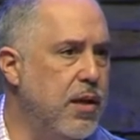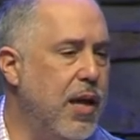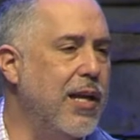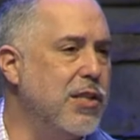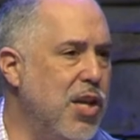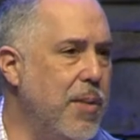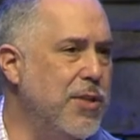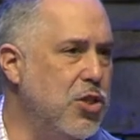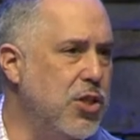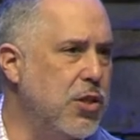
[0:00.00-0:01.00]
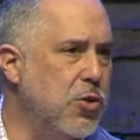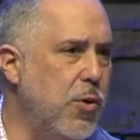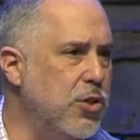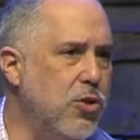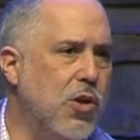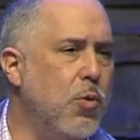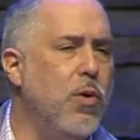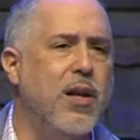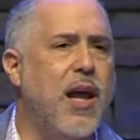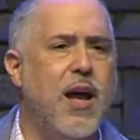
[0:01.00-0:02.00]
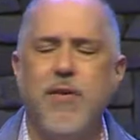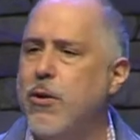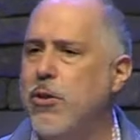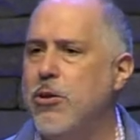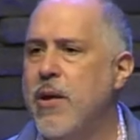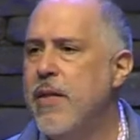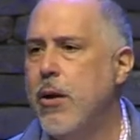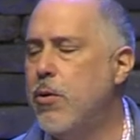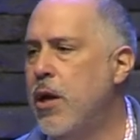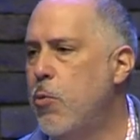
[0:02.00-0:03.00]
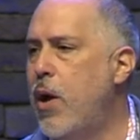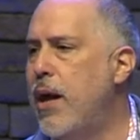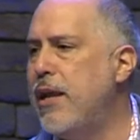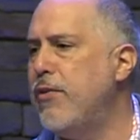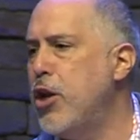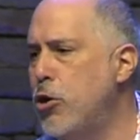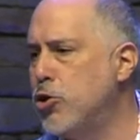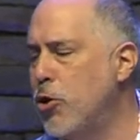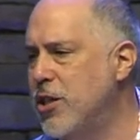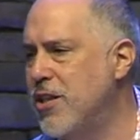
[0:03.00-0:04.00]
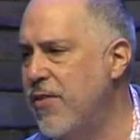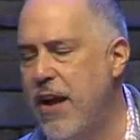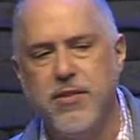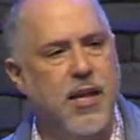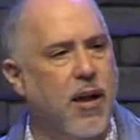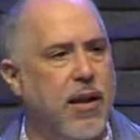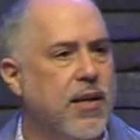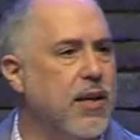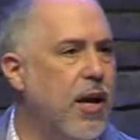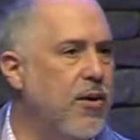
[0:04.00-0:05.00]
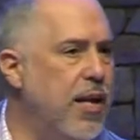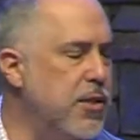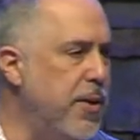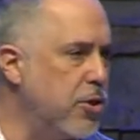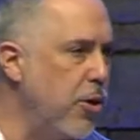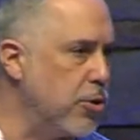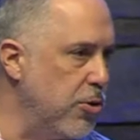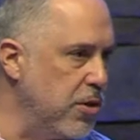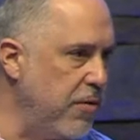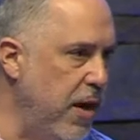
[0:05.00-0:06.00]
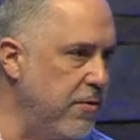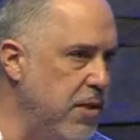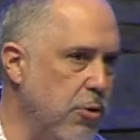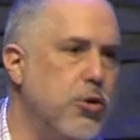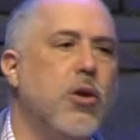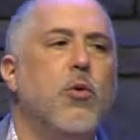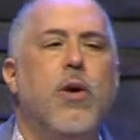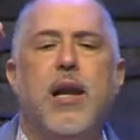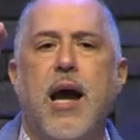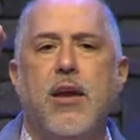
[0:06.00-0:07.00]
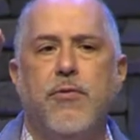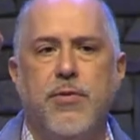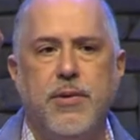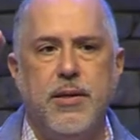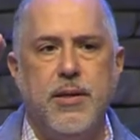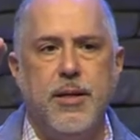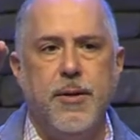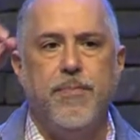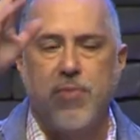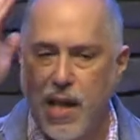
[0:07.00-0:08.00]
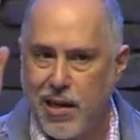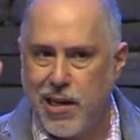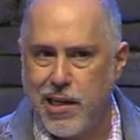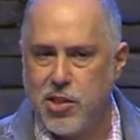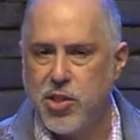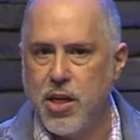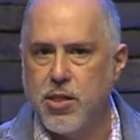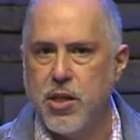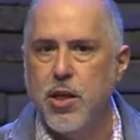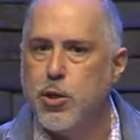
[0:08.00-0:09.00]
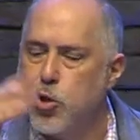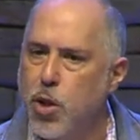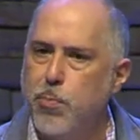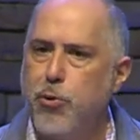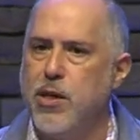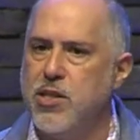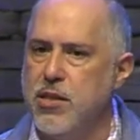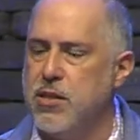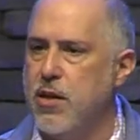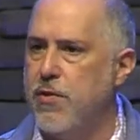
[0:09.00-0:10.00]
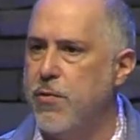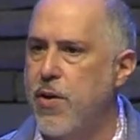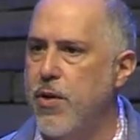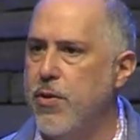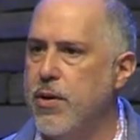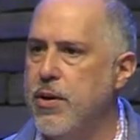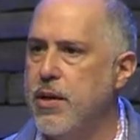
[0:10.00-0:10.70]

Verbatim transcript: and his name is Jesus Christ. There's only one life. I know there, uh, well, I live an alternative lifestyle. I could care less about your alternative lifestyle. There's only one life that leads us to the presence of the Father,